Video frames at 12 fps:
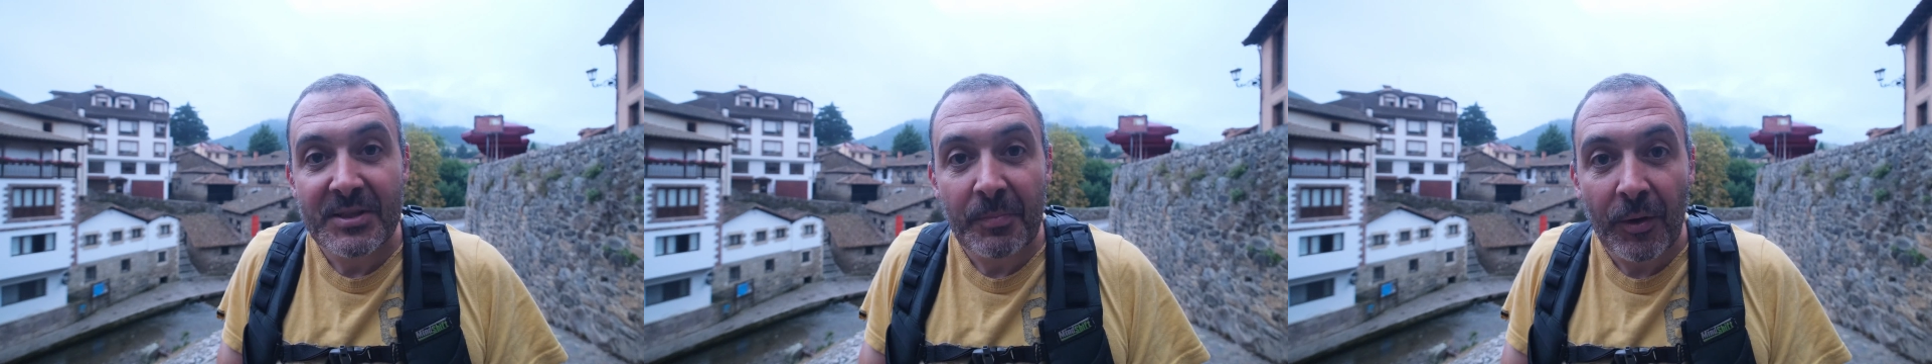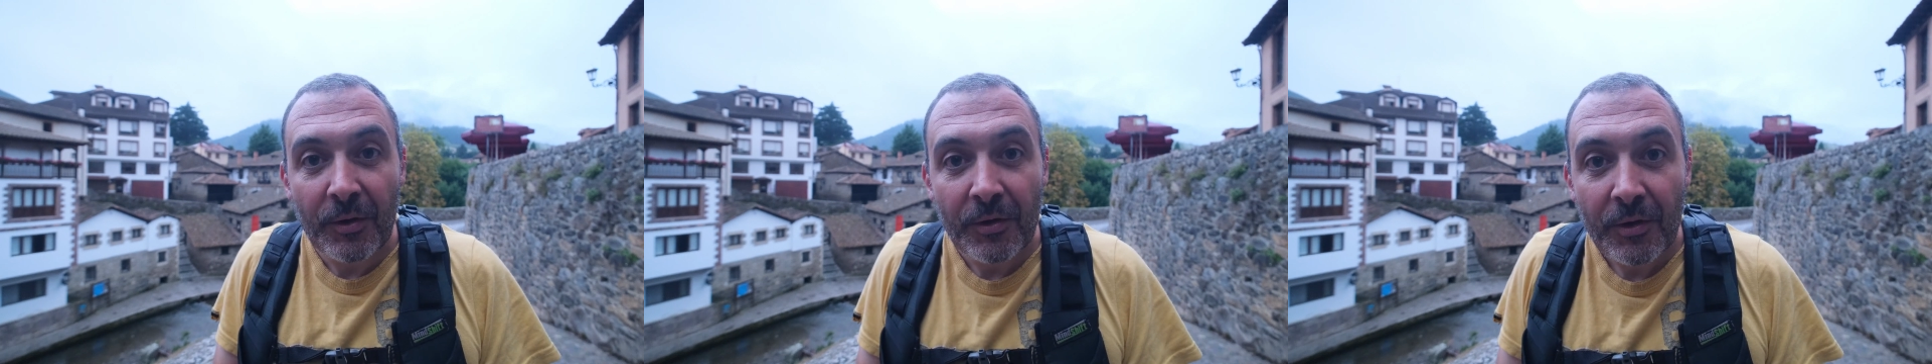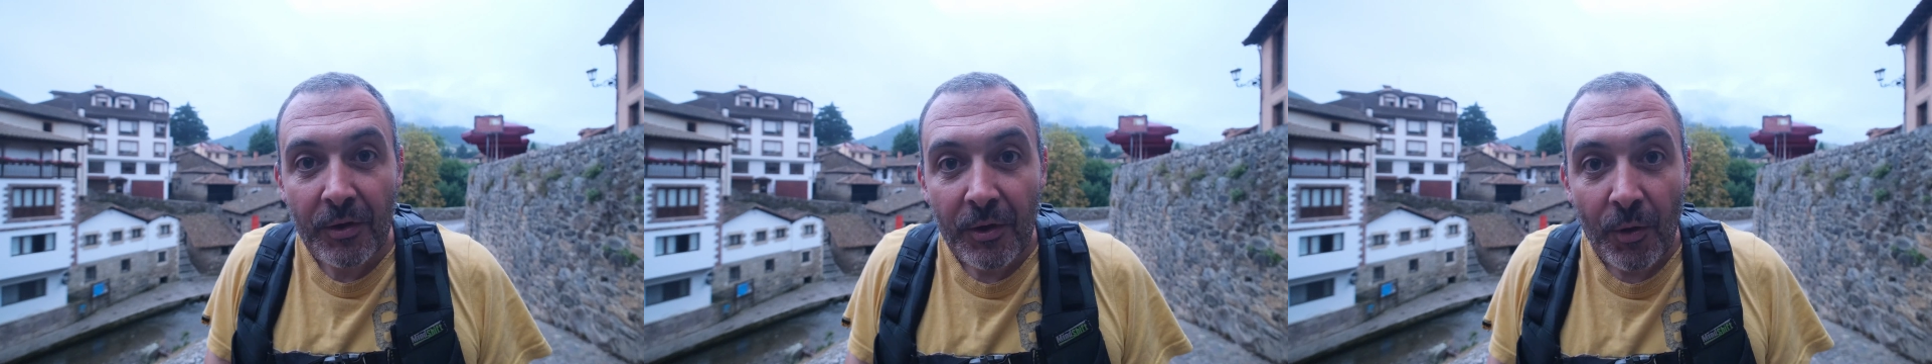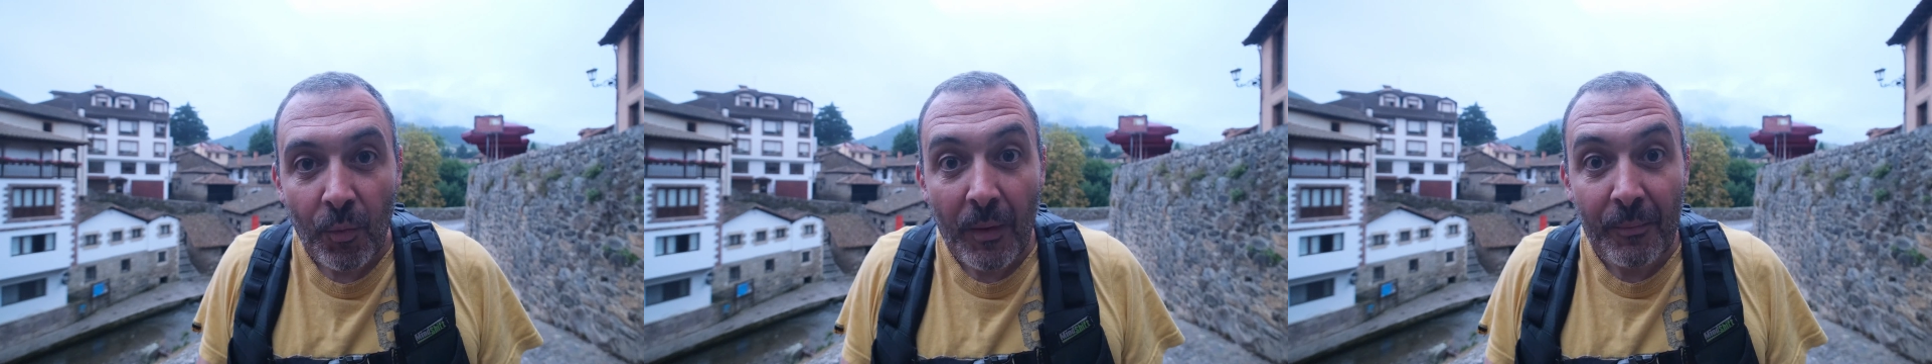spot
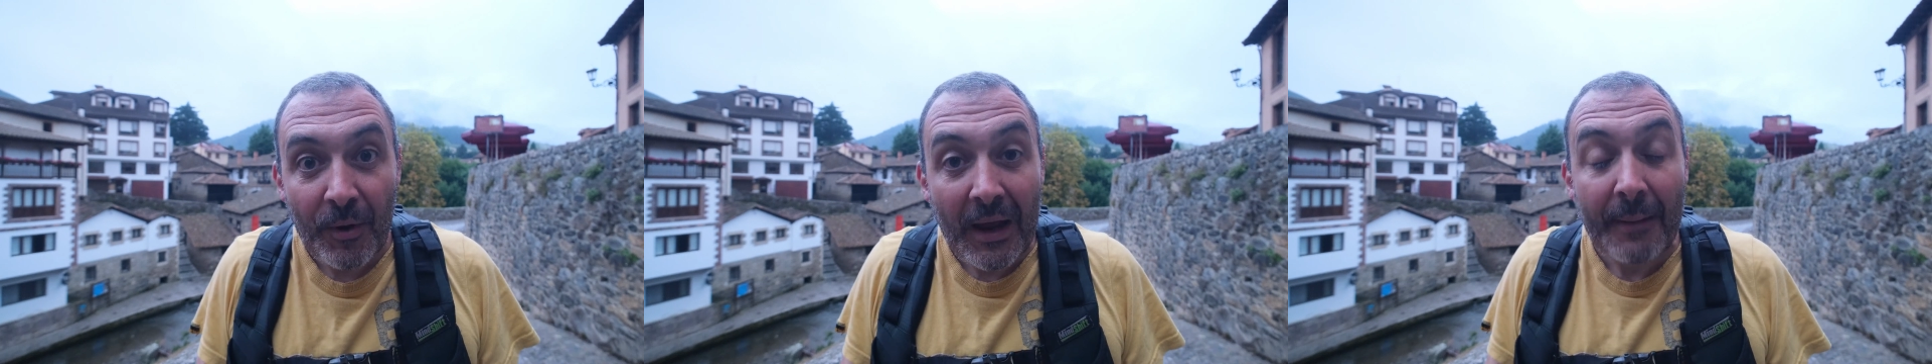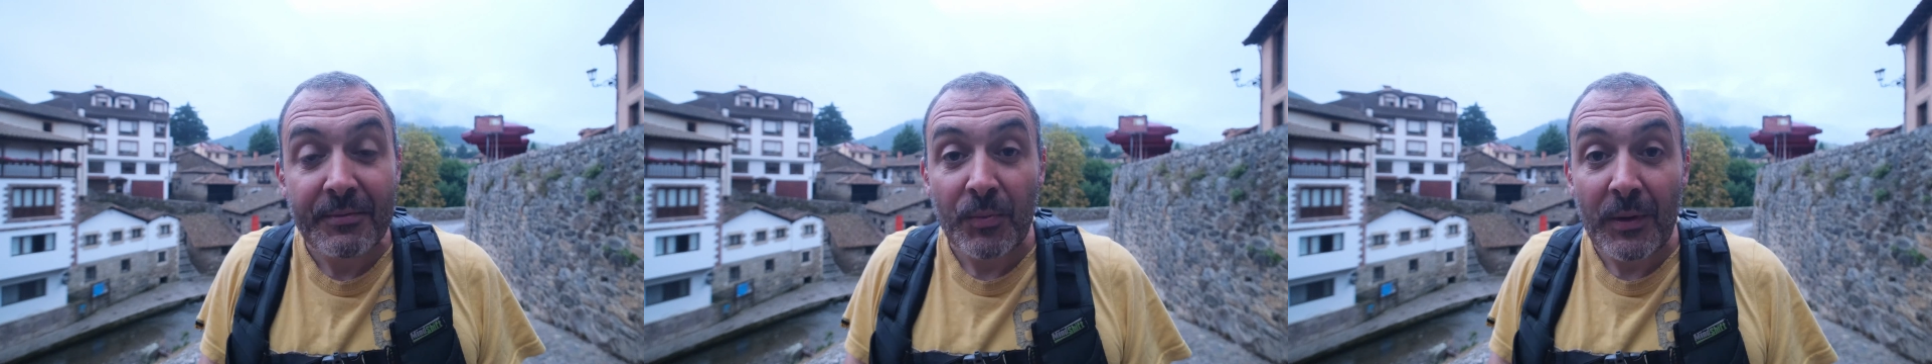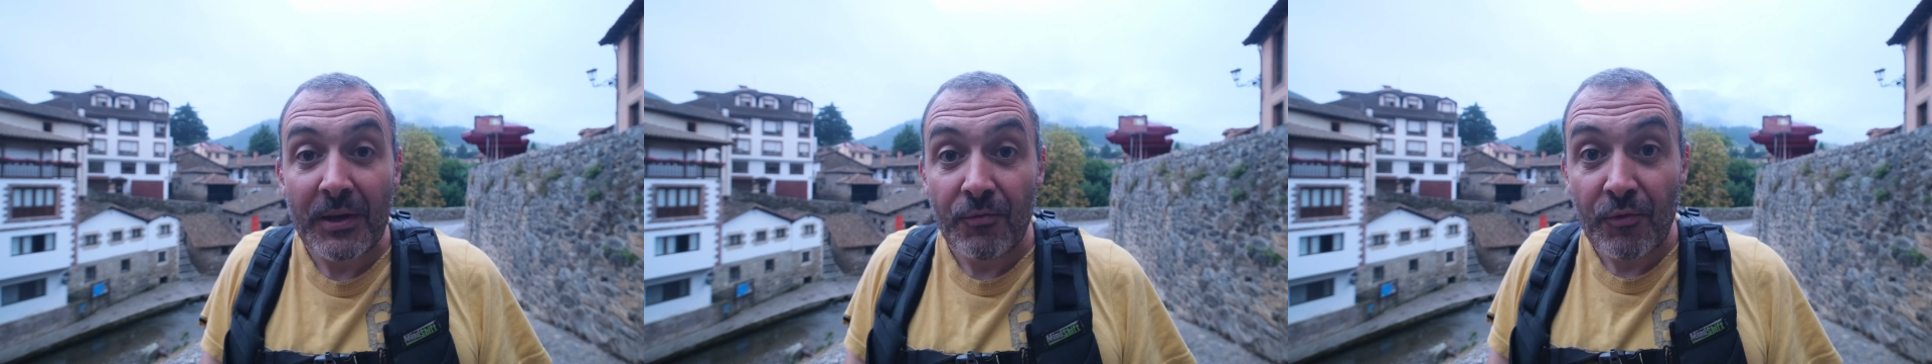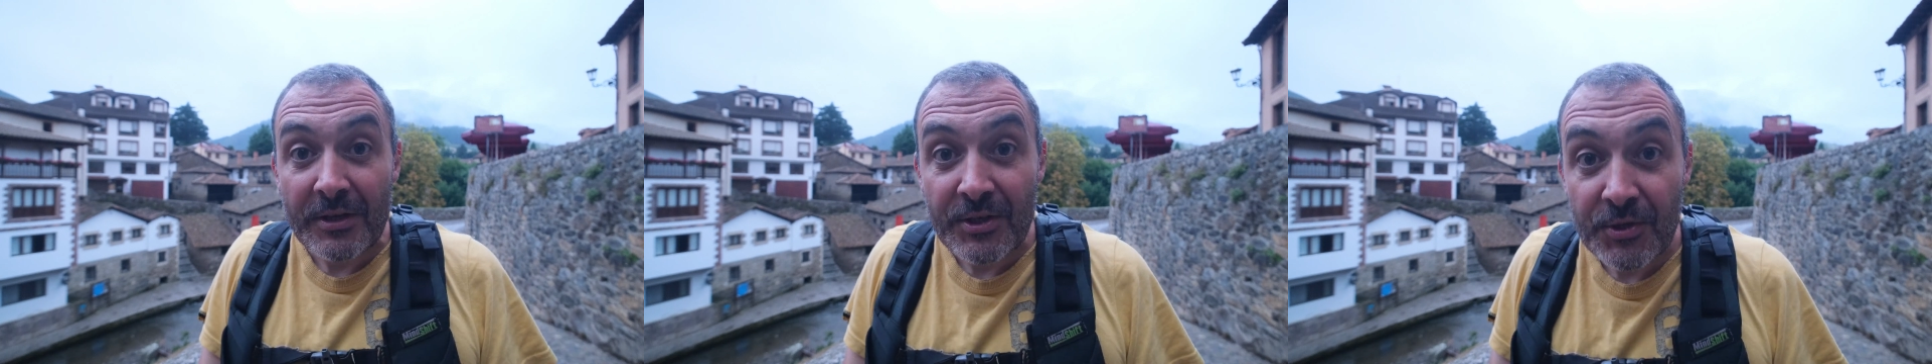when perhaps we can
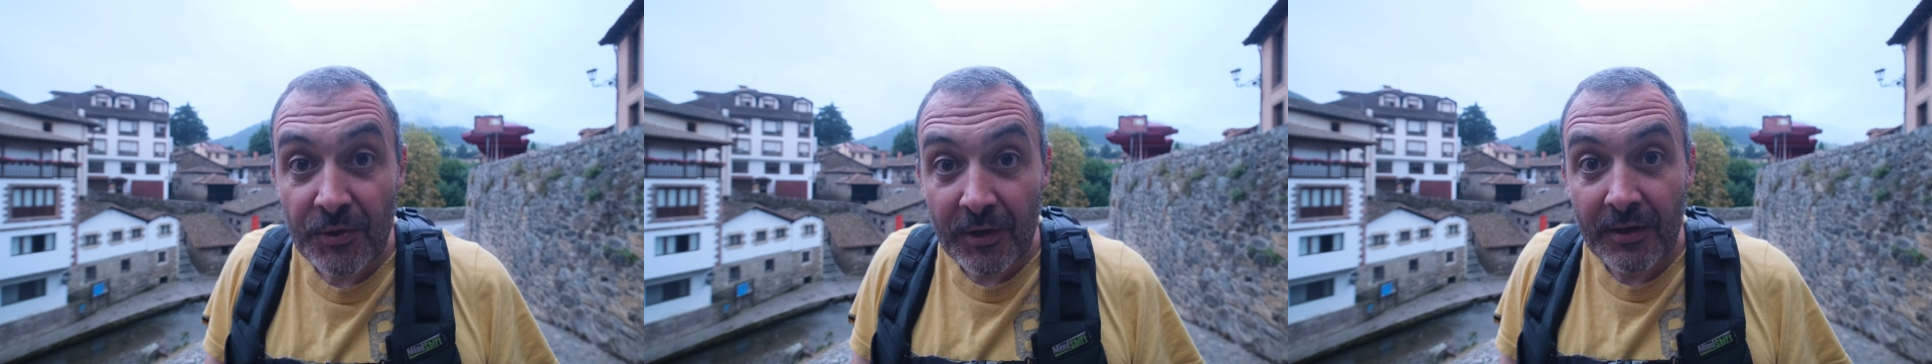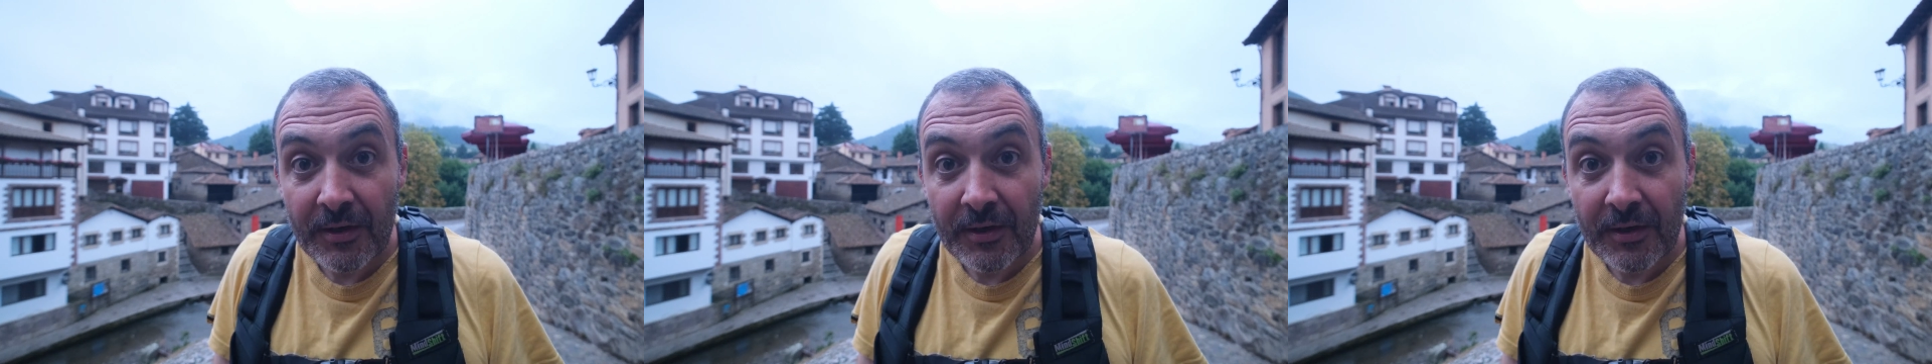reshoot it